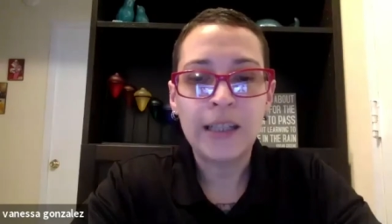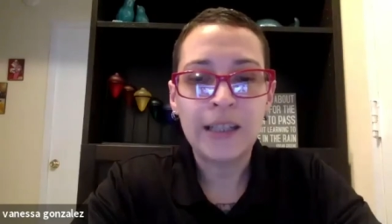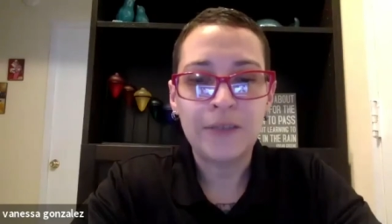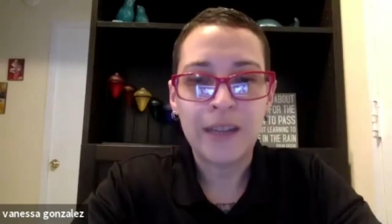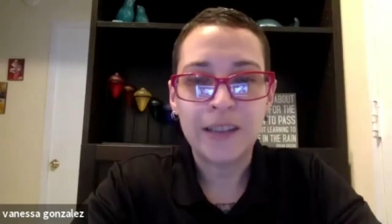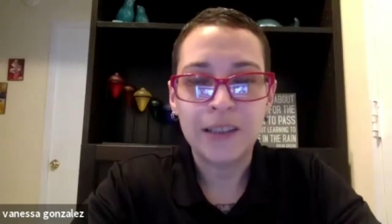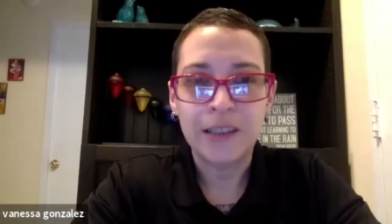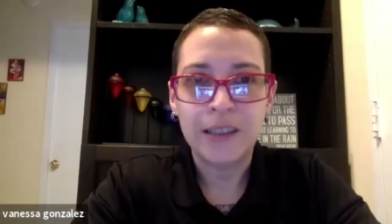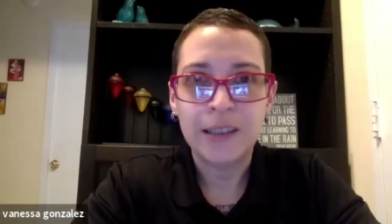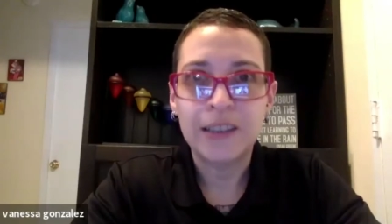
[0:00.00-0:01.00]
got
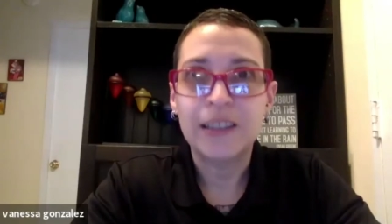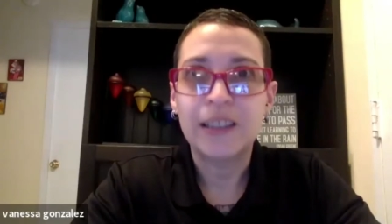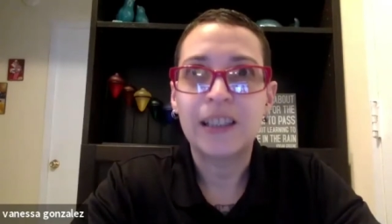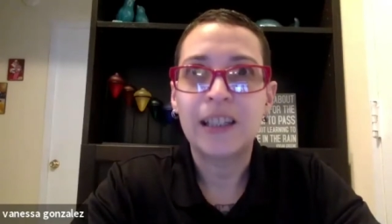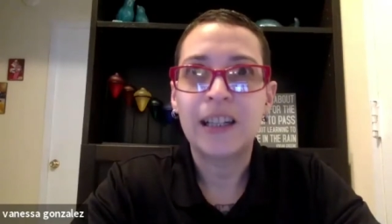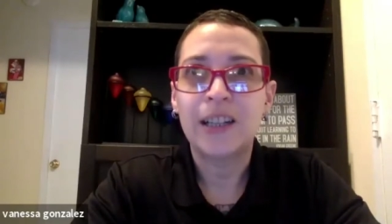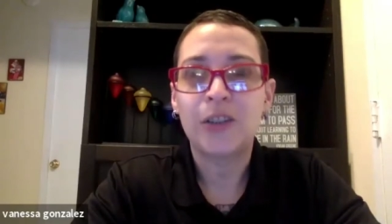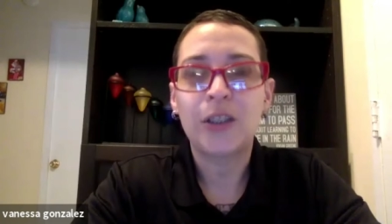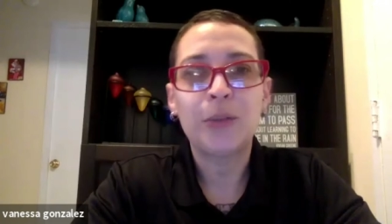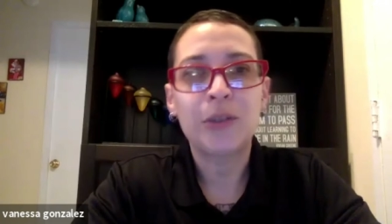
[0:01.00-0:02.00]
vaccinated, I
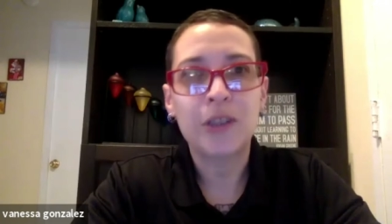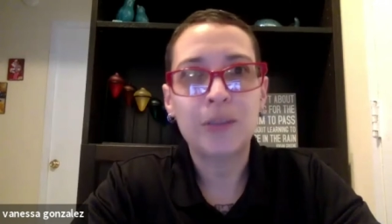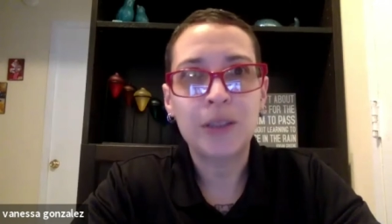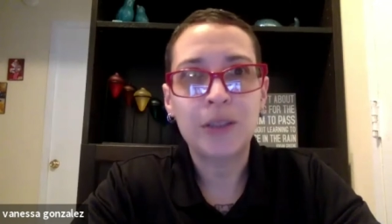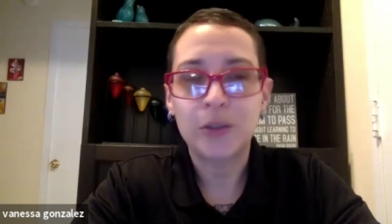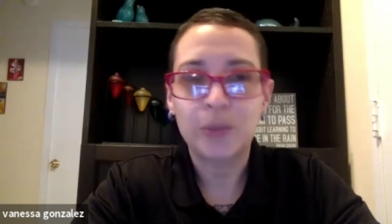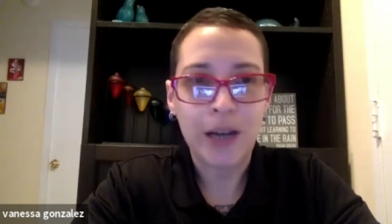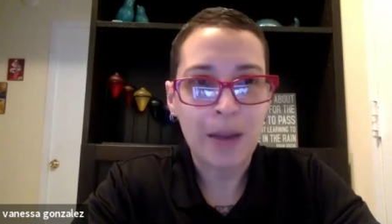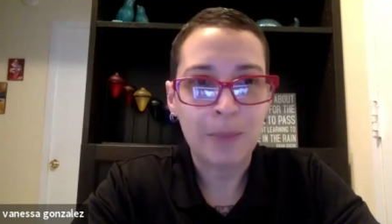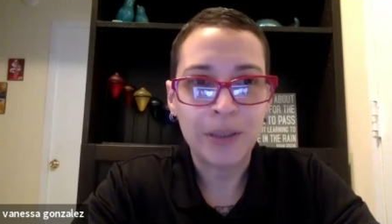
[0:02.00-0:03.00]
thought I was going to be super
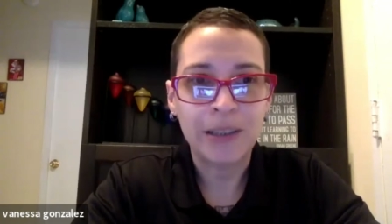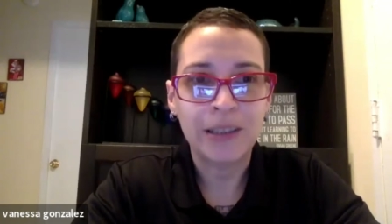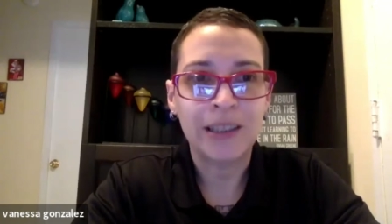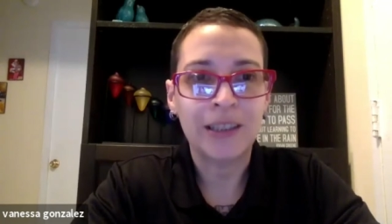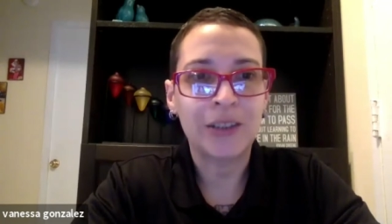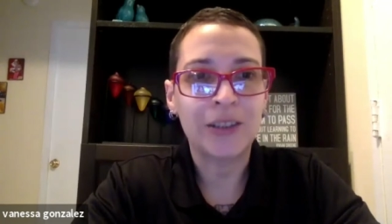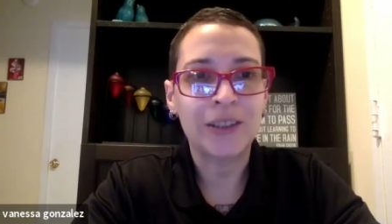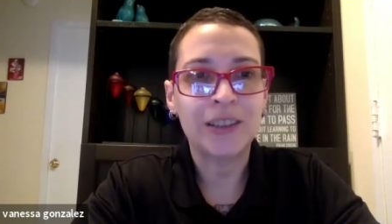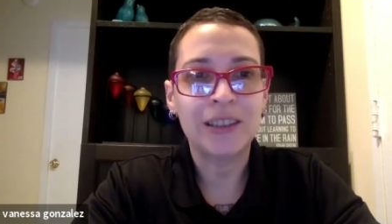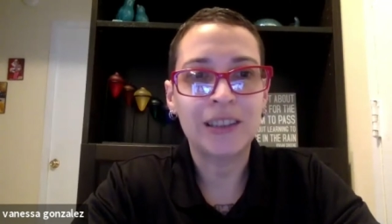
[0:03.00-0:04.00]
happy. I
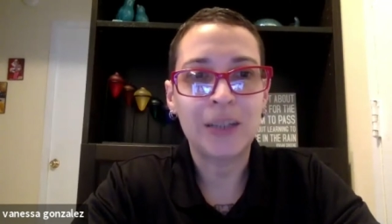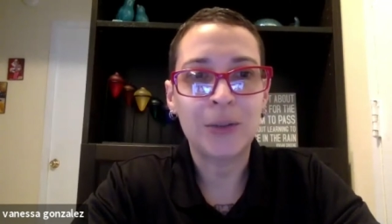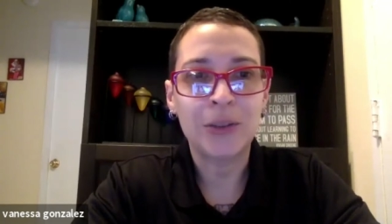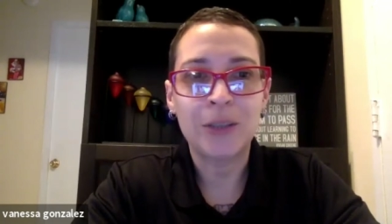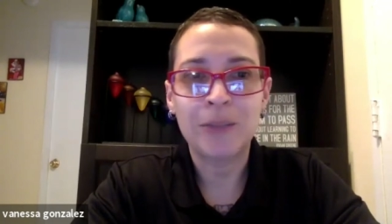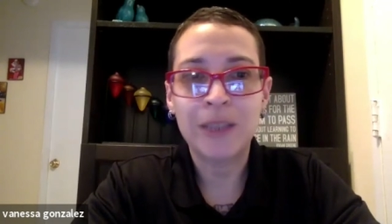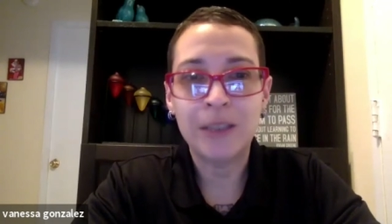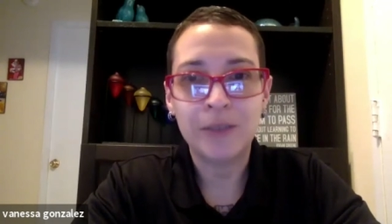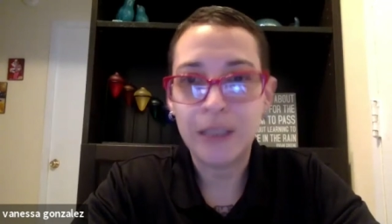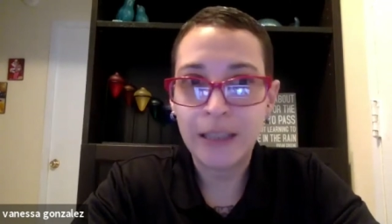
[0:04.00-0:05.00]
thought I was going to
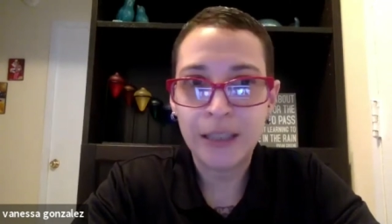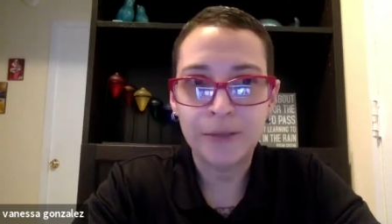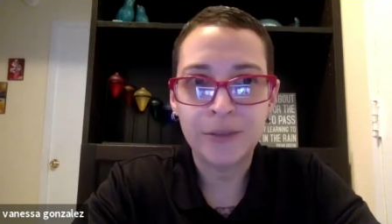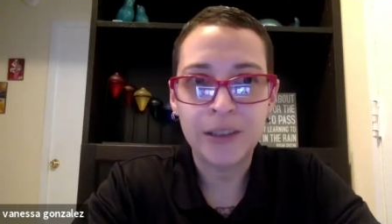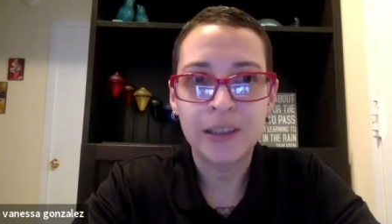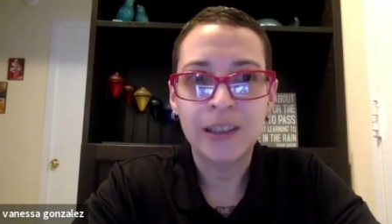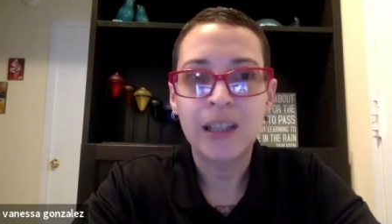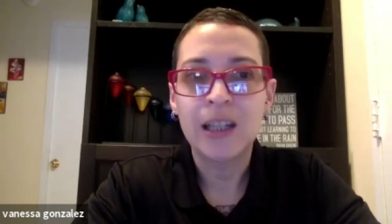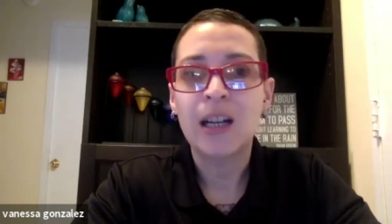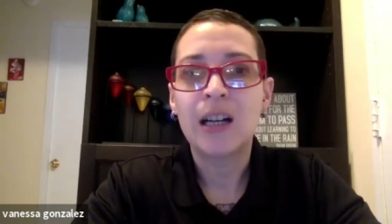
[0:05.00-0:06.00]
be relieved.
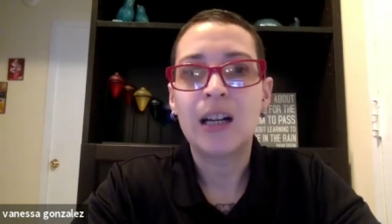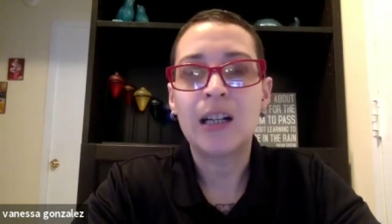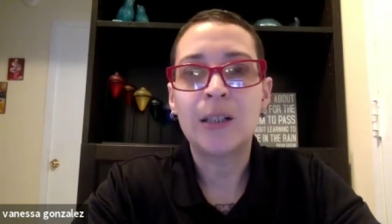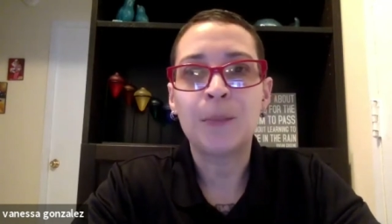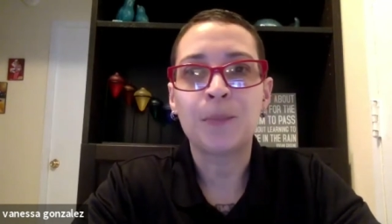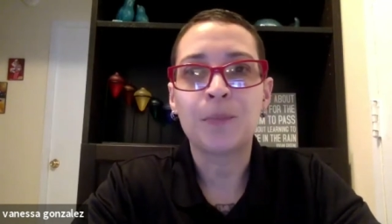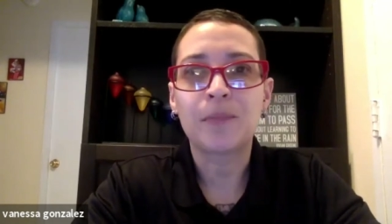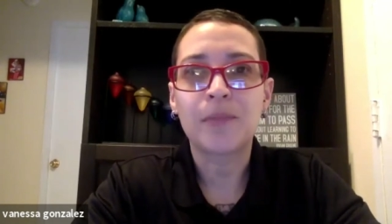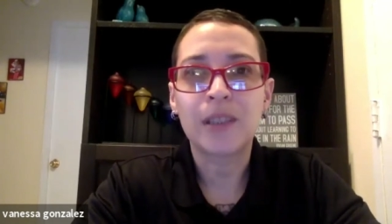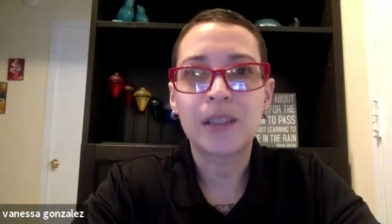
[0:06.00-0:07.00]
Um,
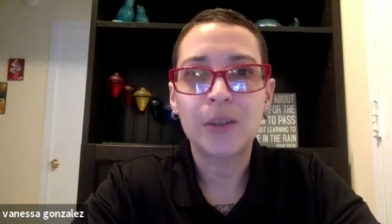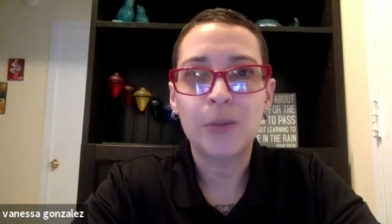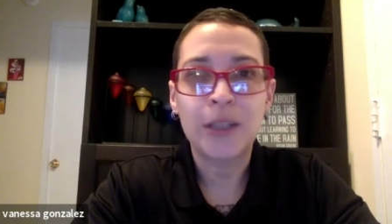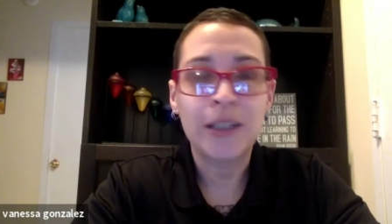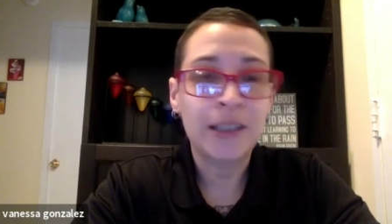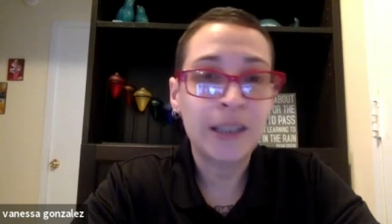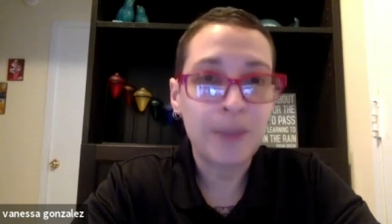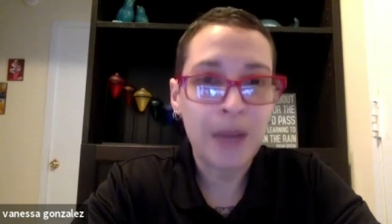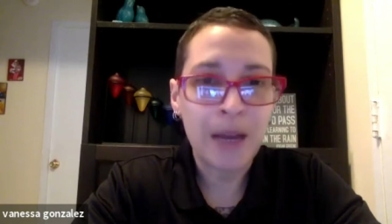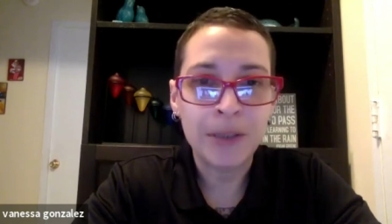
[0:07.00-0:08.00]
what ended
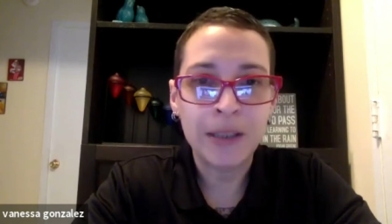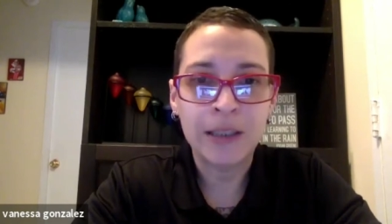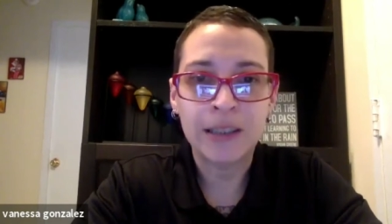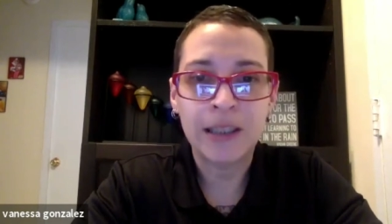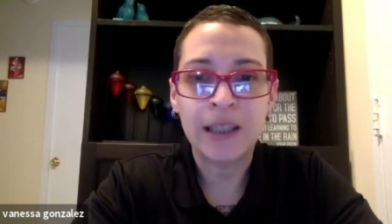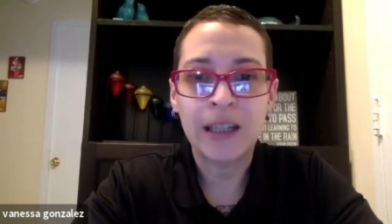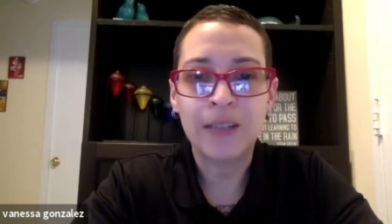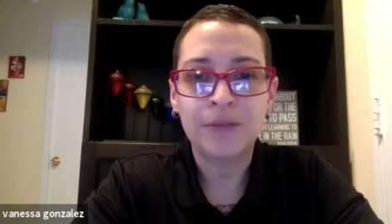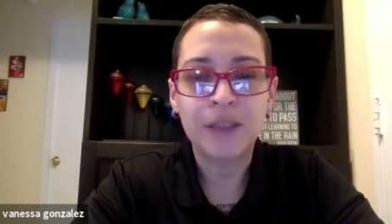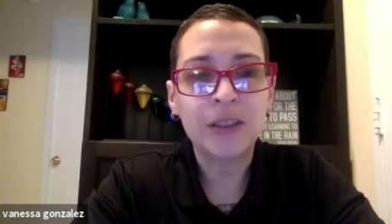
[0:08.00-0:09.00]
up happening is I,
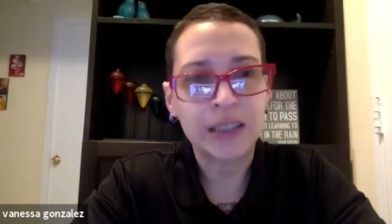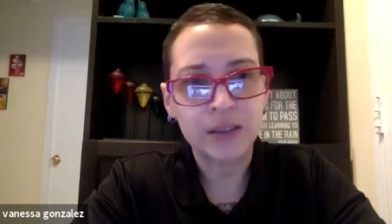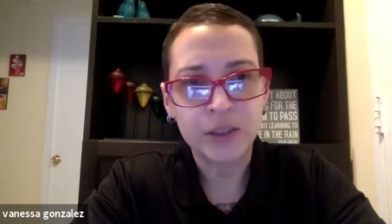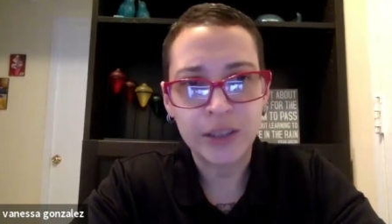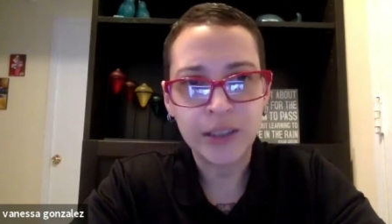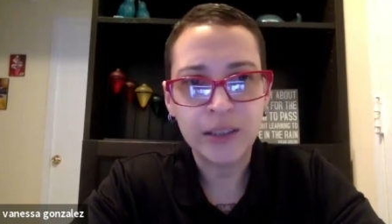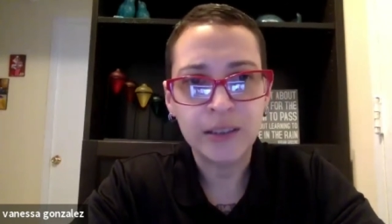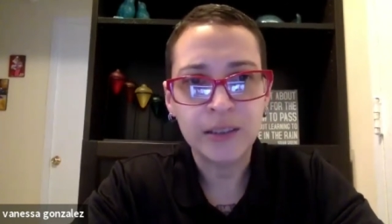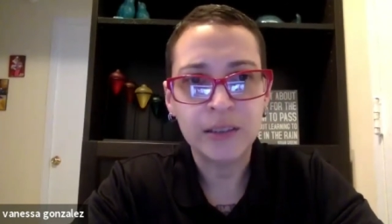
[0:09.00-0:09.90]
I felt guilty.